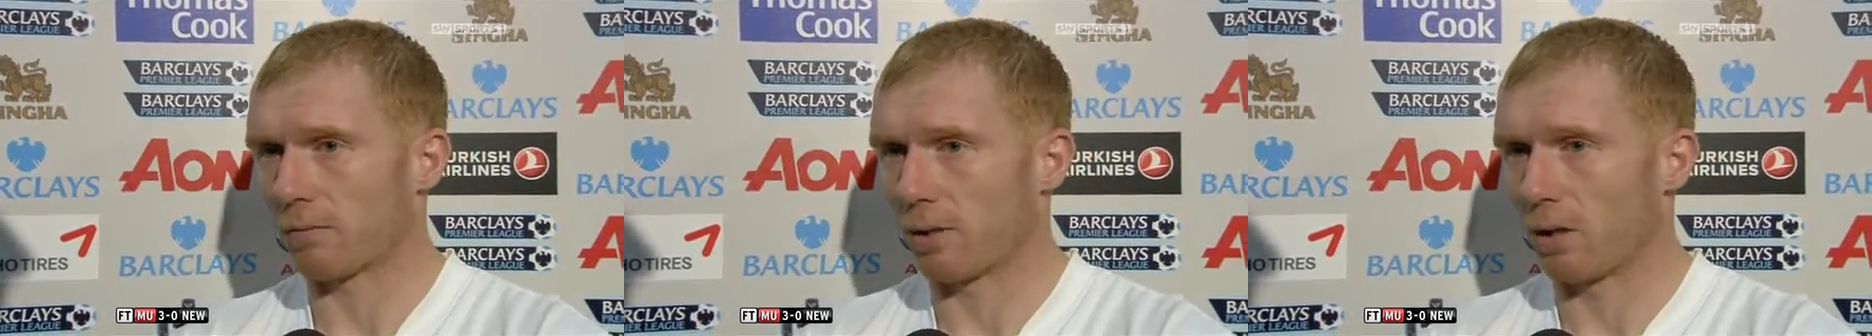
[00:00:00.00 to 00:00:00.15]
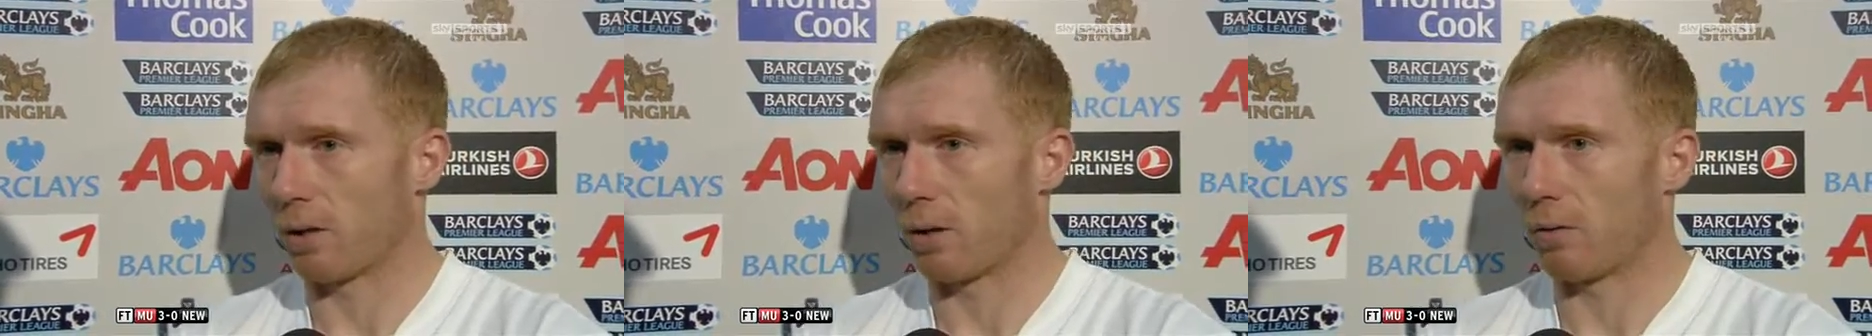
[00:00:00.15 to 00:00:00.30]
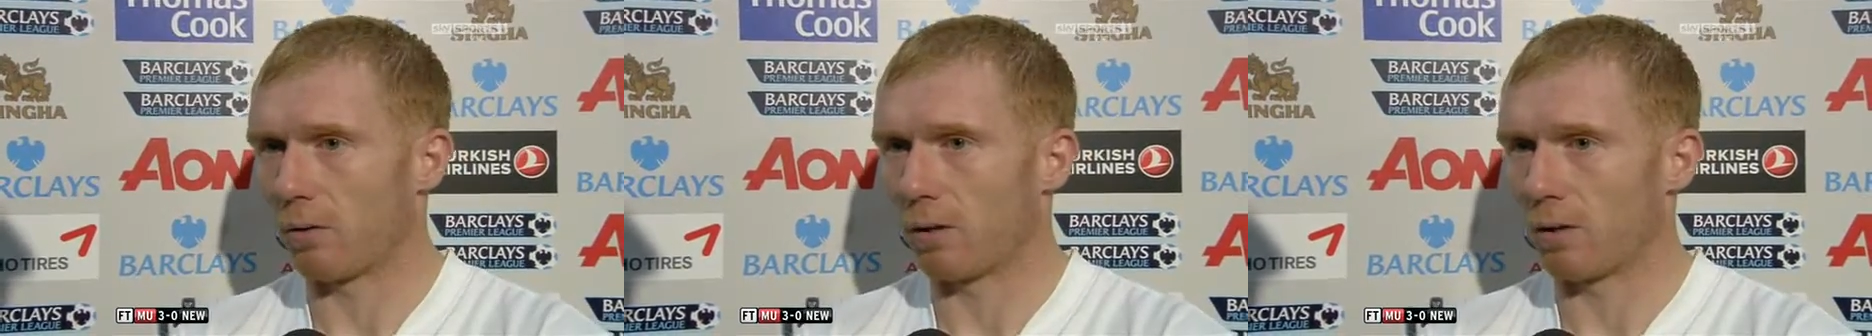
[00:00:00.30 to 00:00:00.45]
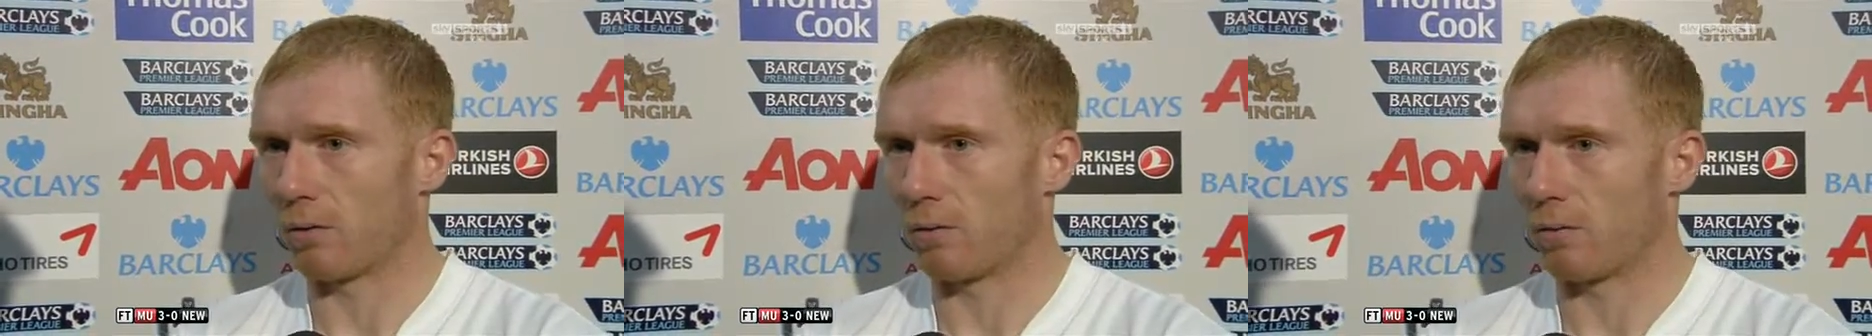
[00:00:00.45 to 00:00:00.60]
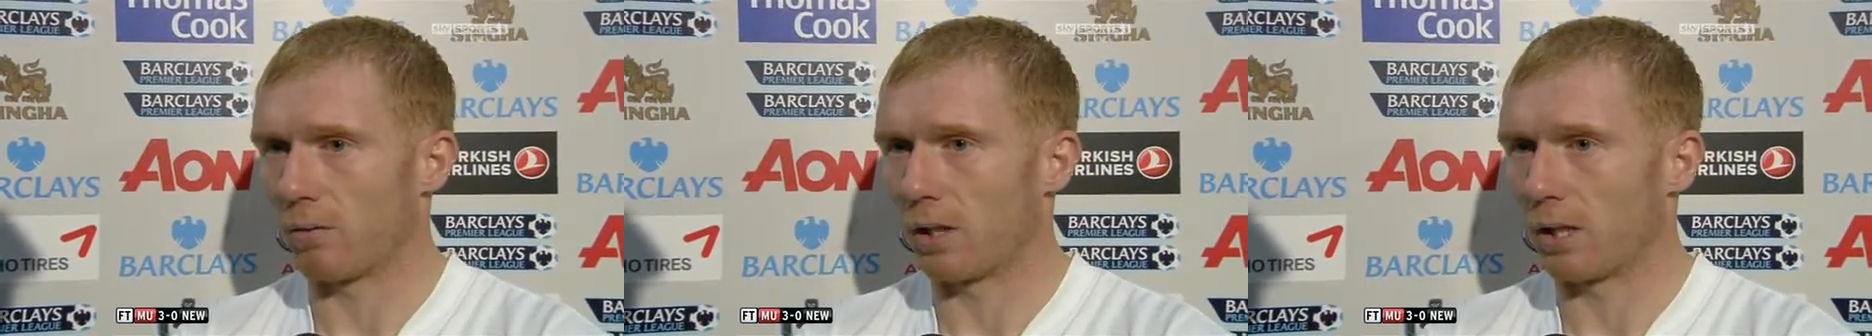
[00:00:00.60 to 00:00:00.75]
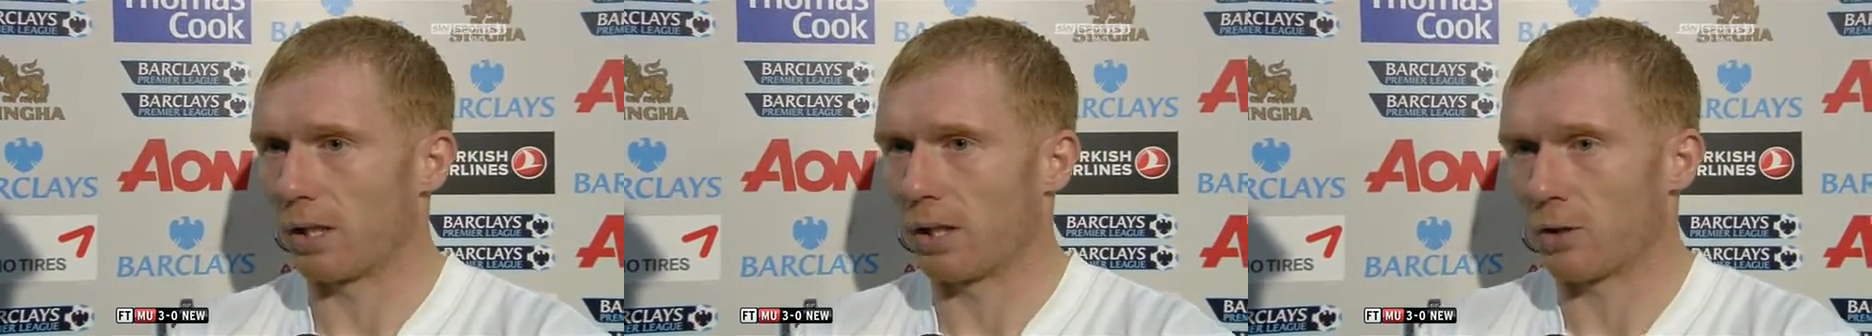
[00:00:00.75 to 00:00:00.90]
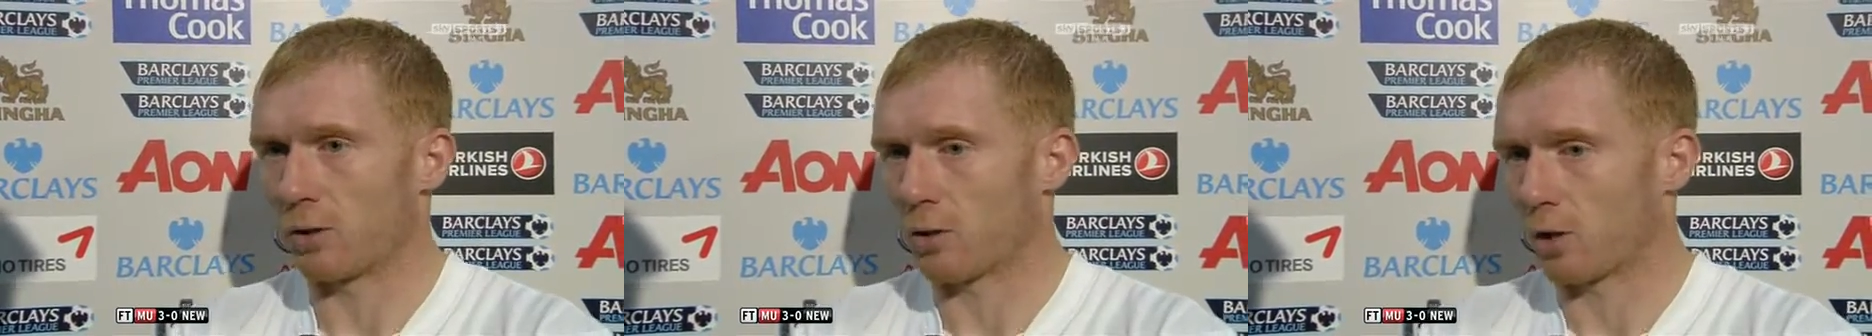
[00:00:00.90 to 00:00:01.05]
you know,
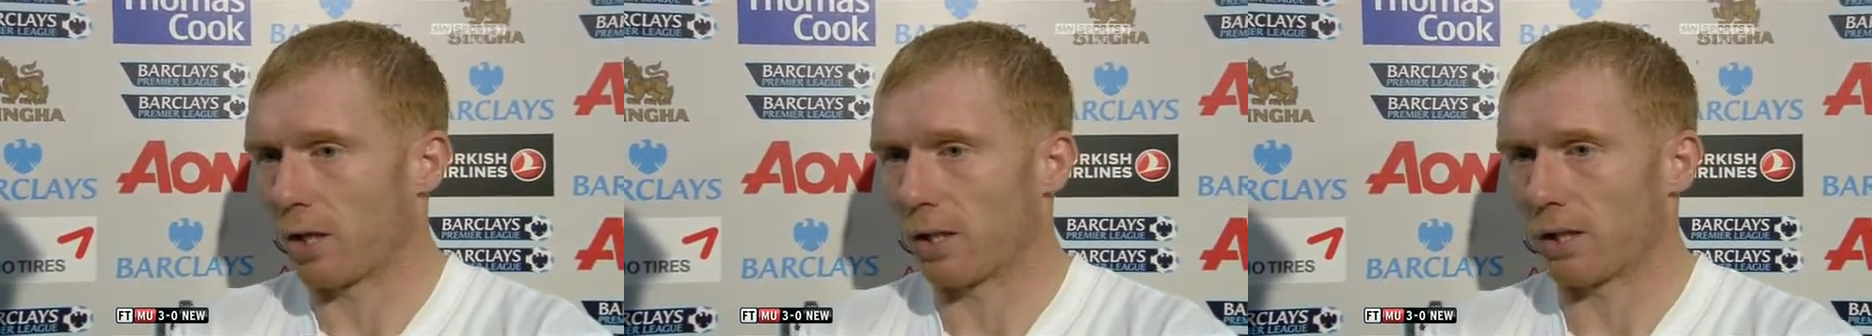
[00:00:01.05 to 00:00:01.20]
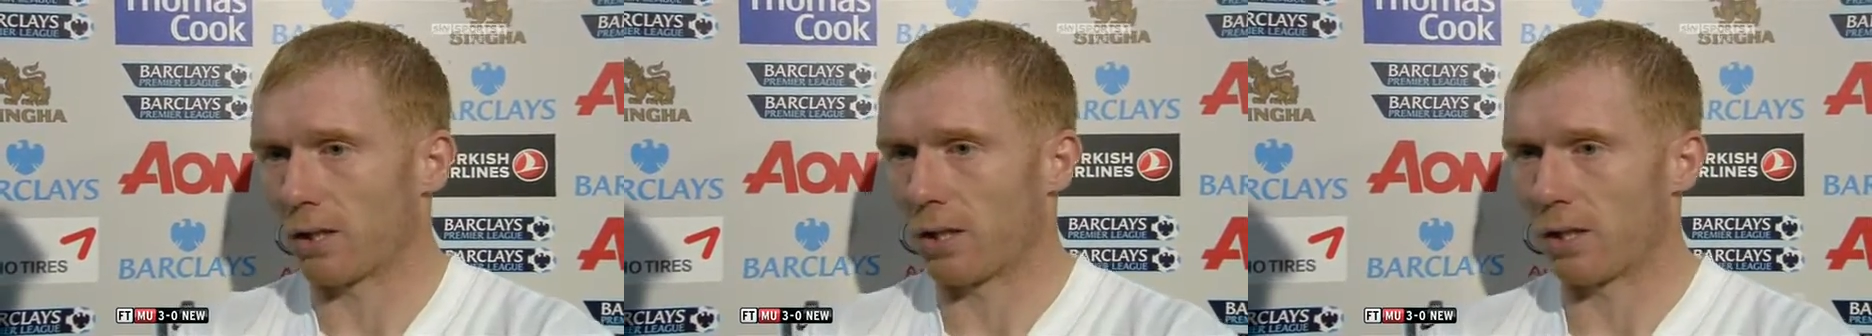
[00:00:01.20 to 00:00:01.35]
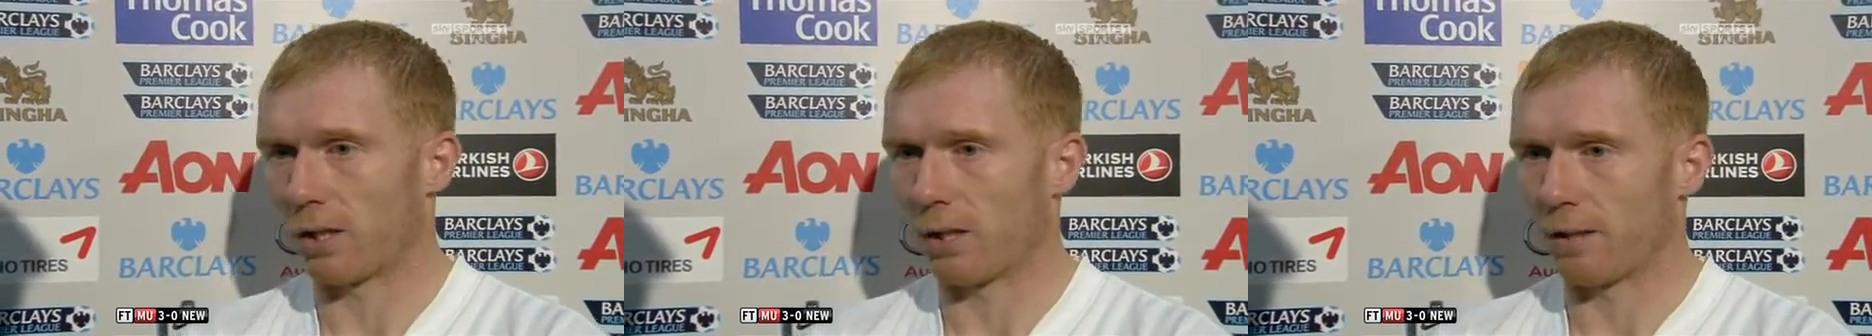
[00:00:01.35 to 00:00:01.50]
really enjoyed that.